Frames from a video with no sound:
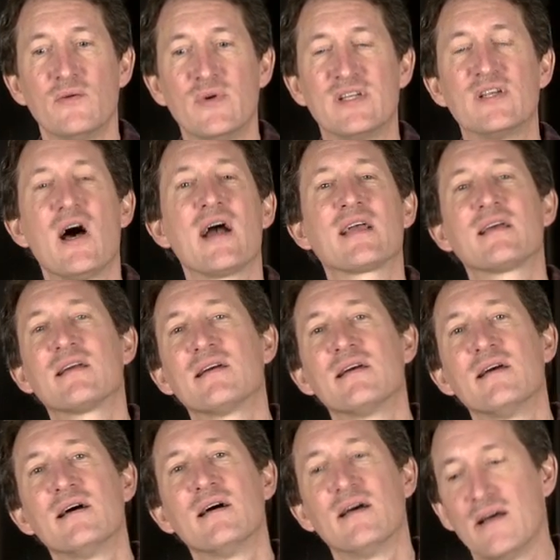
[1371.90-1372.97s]
we talk,
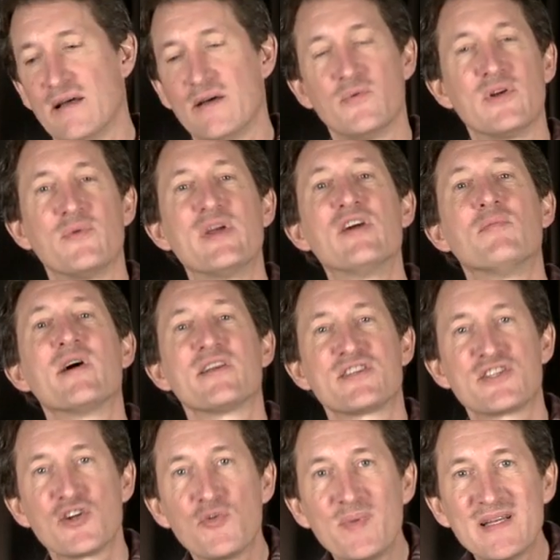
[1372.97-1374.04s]
uh, we hear about a
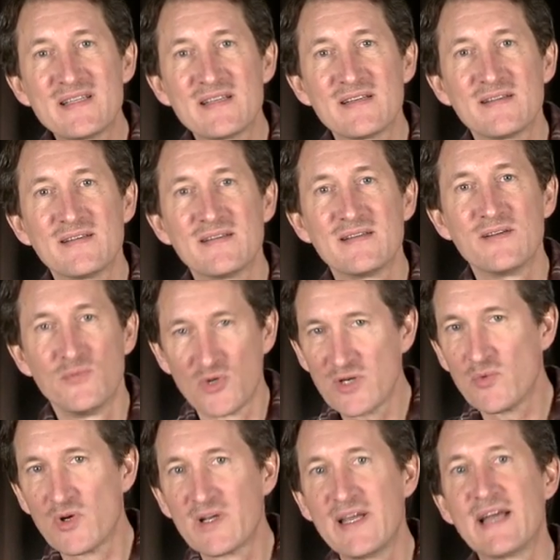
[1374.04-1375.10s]
serpent and we'll,
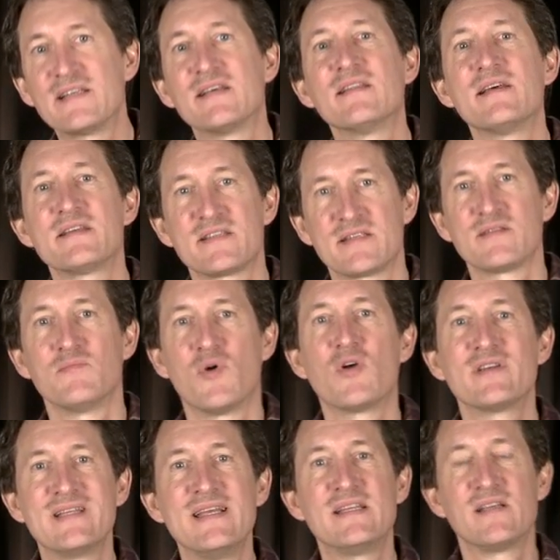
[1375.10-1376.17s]
we'll get to this
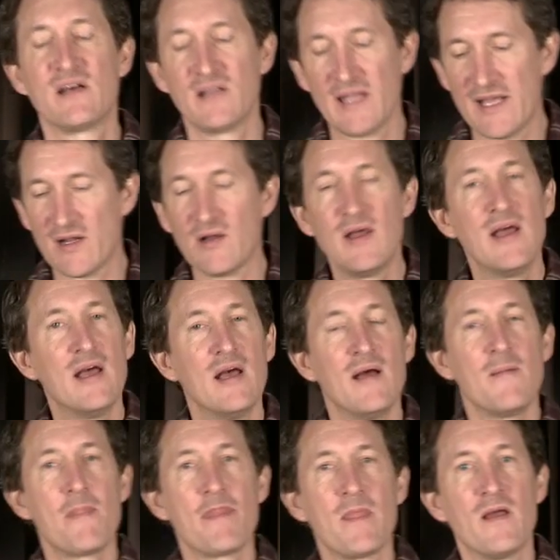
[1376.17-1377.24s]
more detail later.
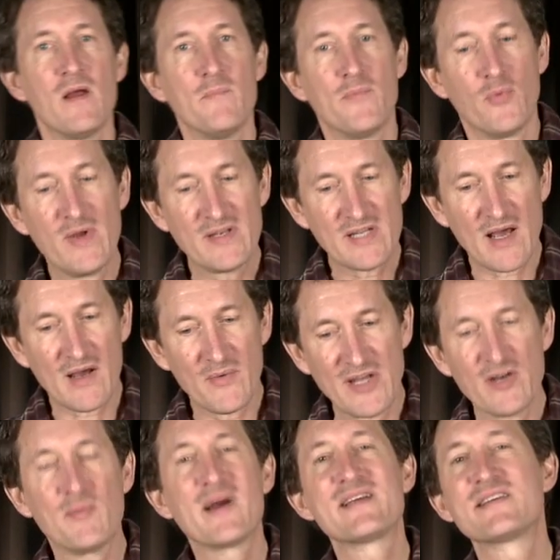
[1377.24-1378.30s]
But we, talk, we
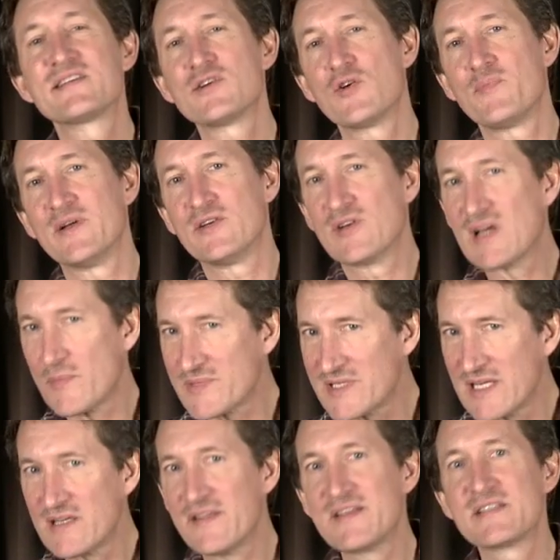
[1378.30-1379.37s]
hear about a serpent who comes
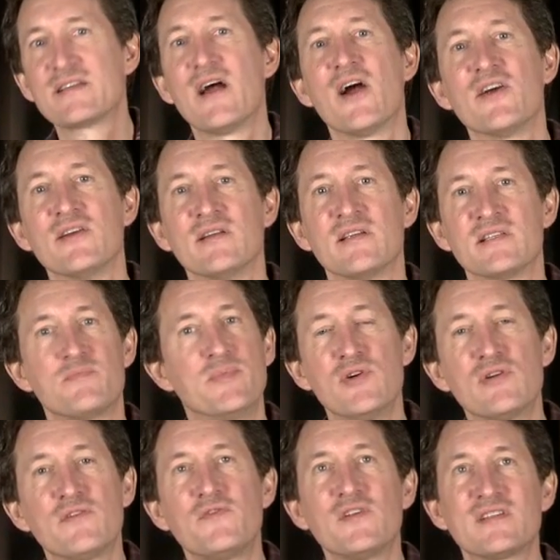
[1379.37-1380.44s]
into this garden, this
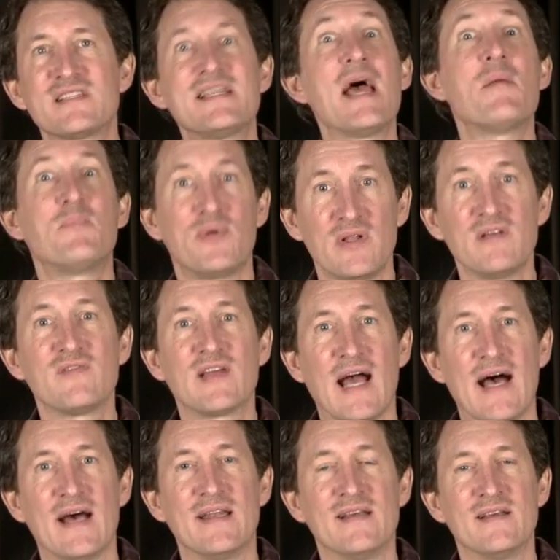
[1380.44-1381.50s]
beautiful temple of
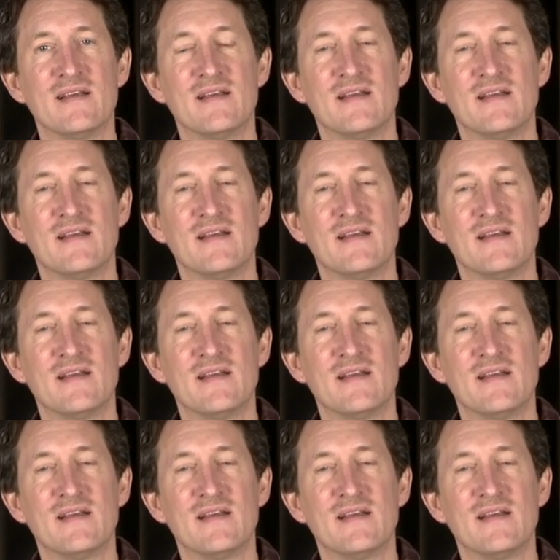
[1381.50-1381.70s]
God,